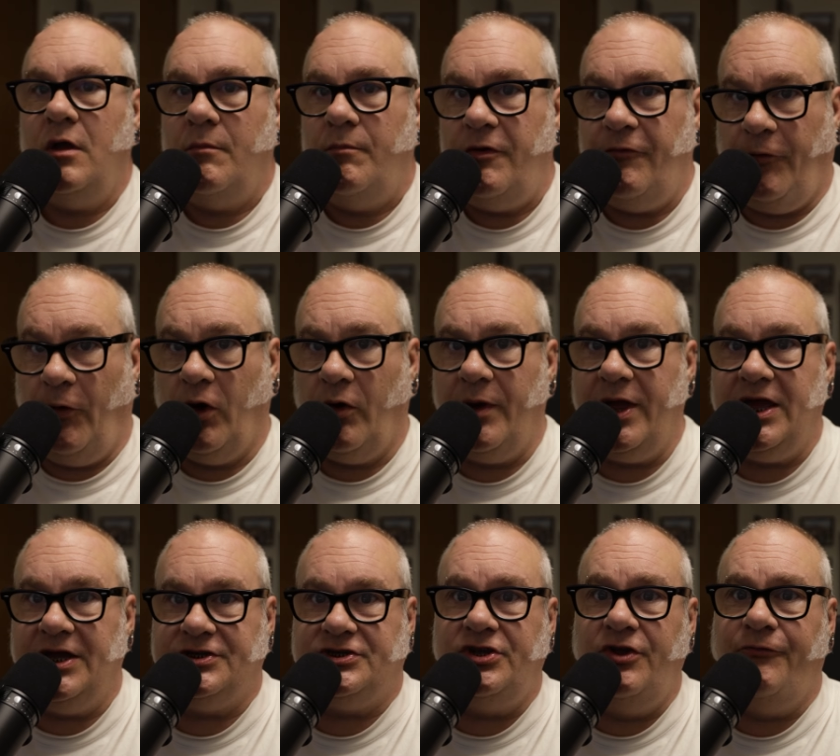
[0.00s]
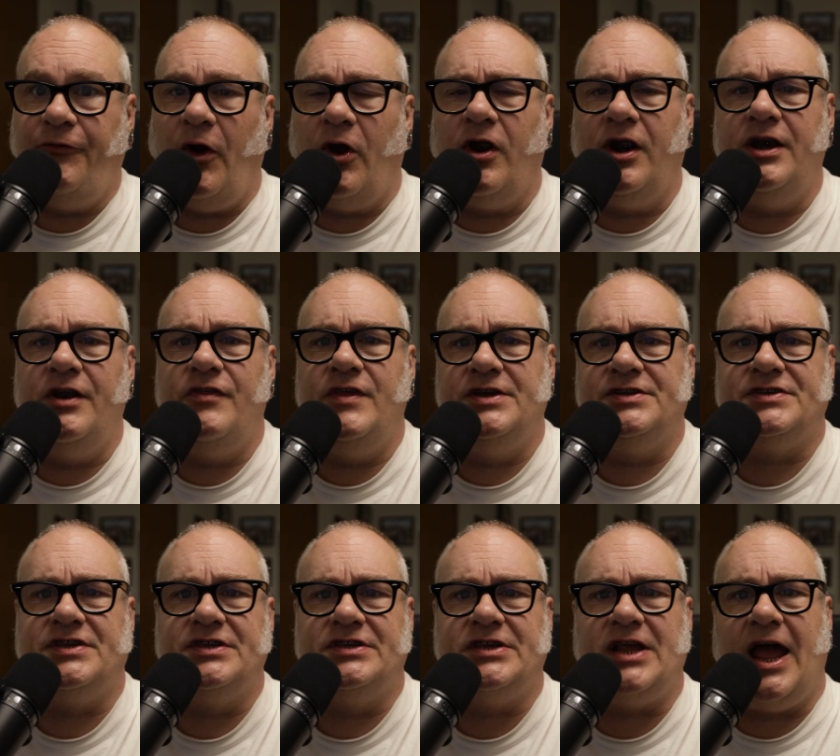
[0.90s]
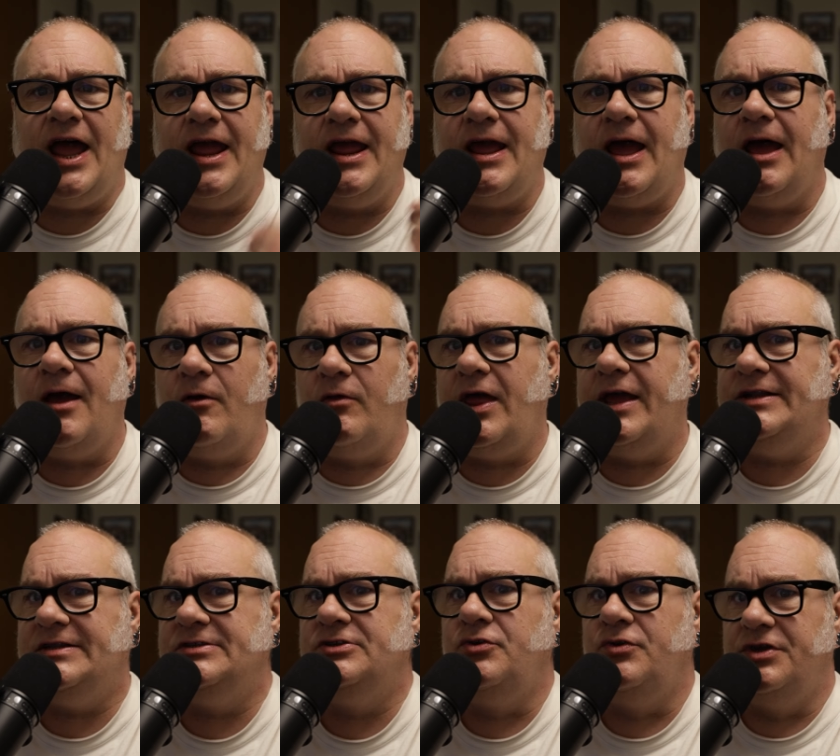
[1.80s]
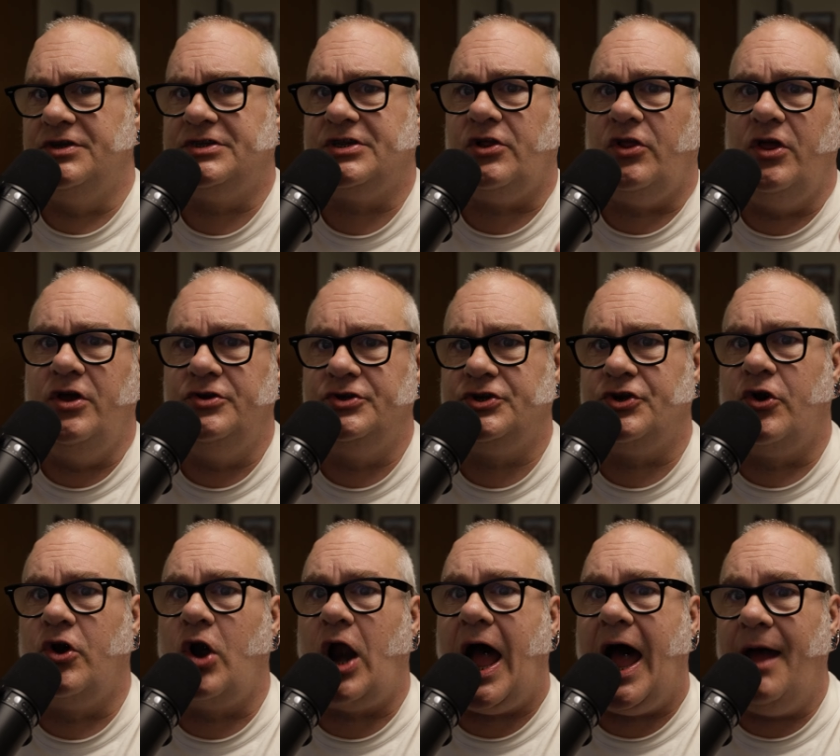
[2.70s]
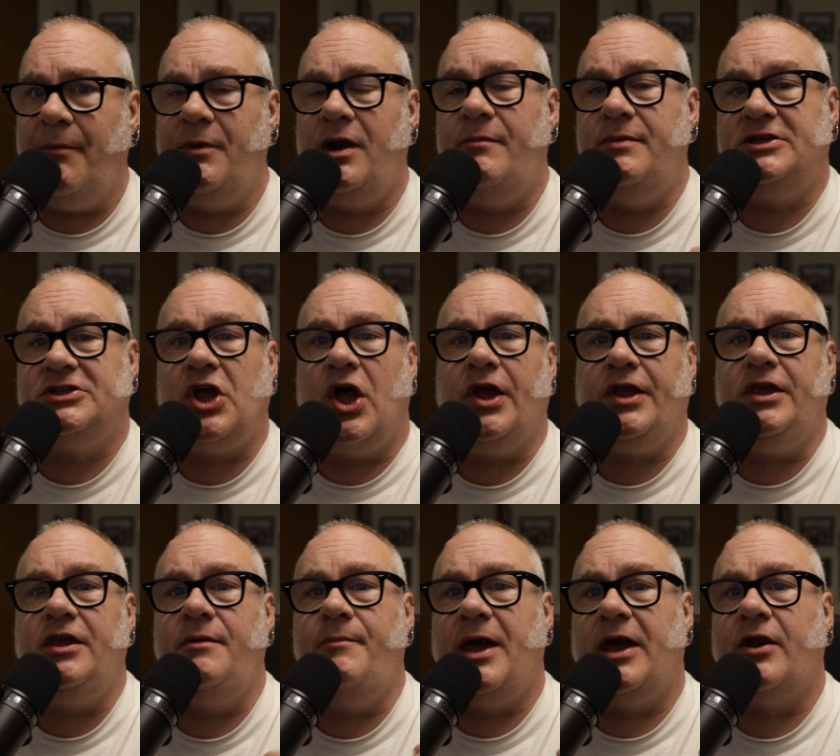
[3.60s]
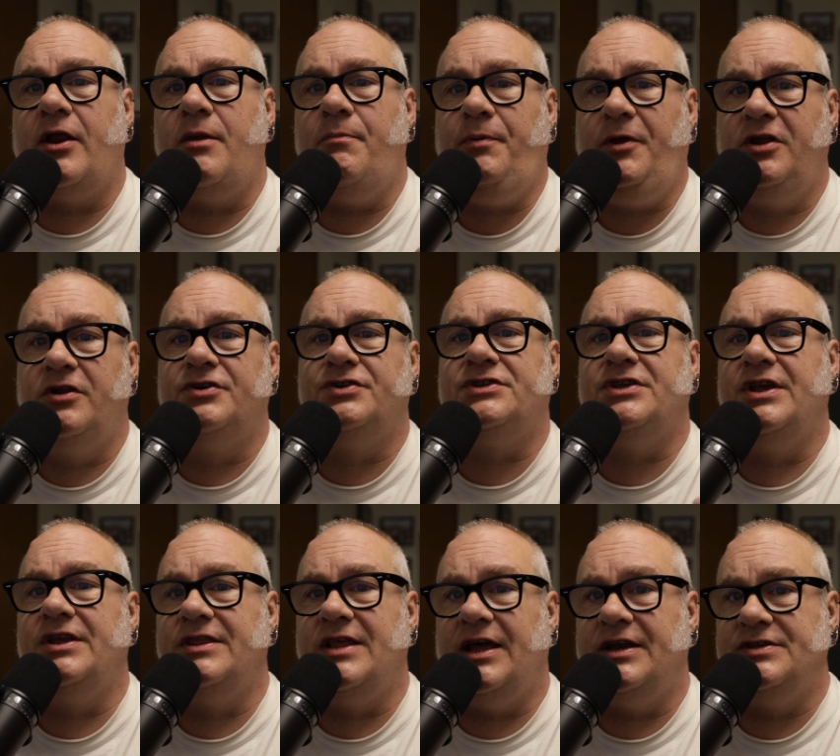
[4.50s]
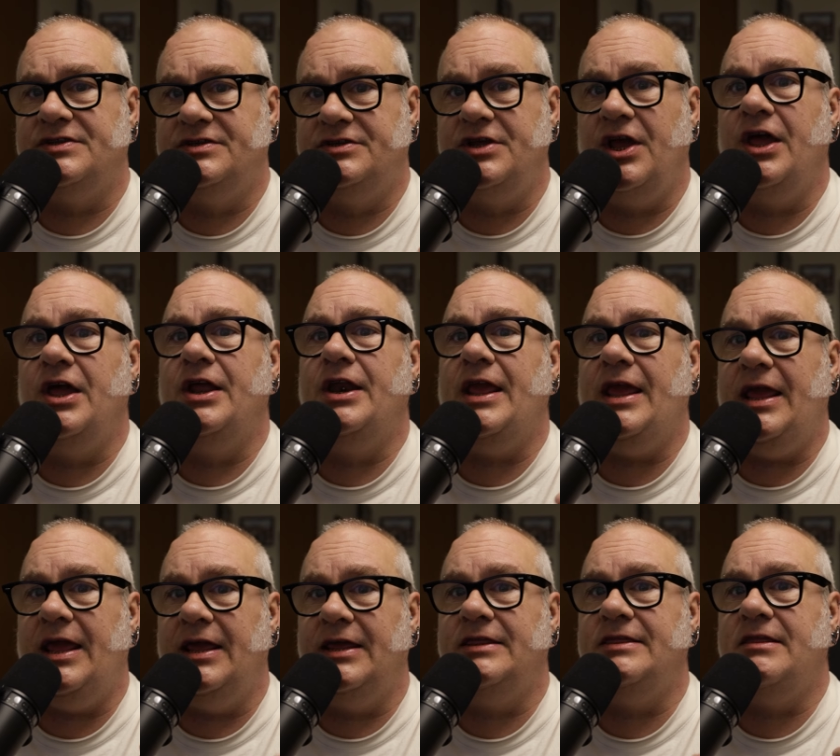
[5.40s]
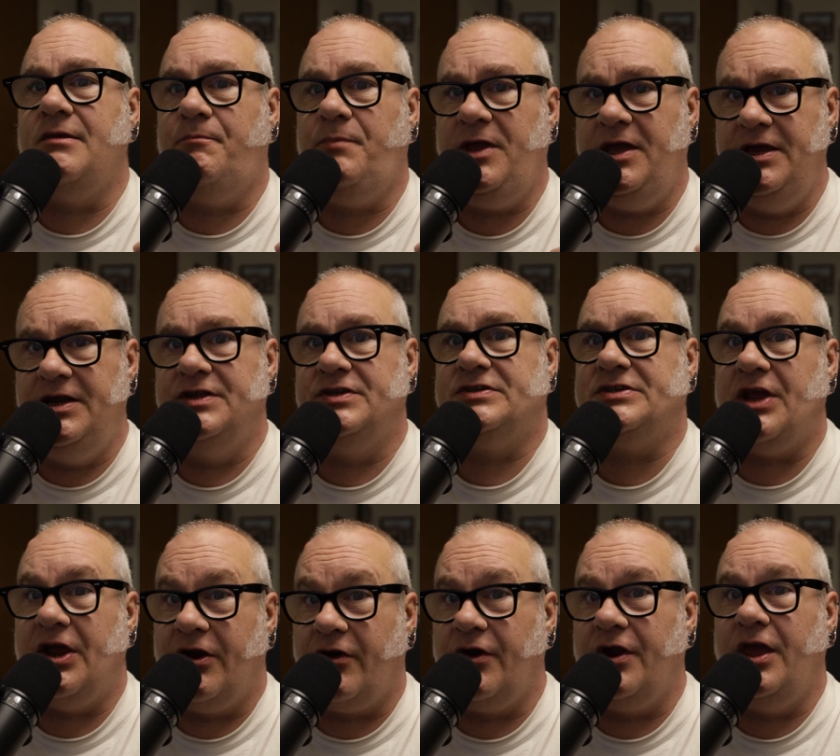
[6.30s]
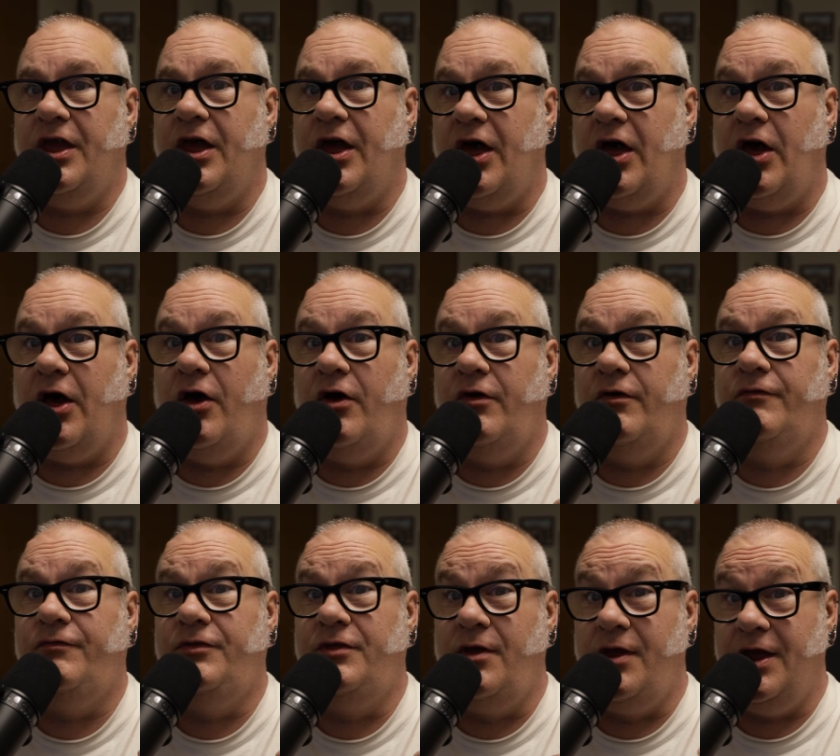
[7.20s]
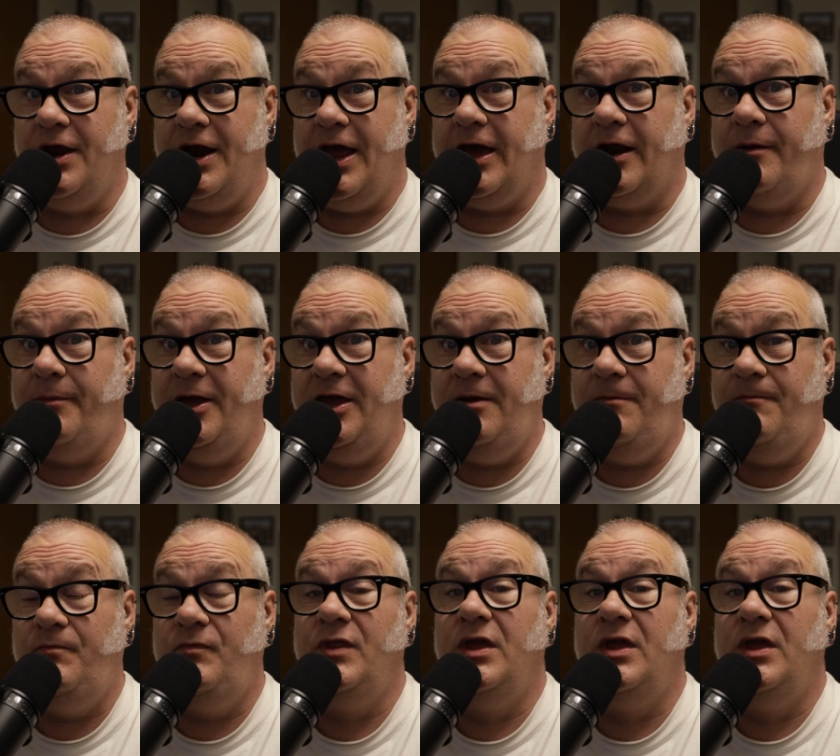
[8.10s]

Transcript: Before we get too far into this, I, I like to do a disclosure. I'm going to be talking about a piercing that is done in the penis area of the anatomy.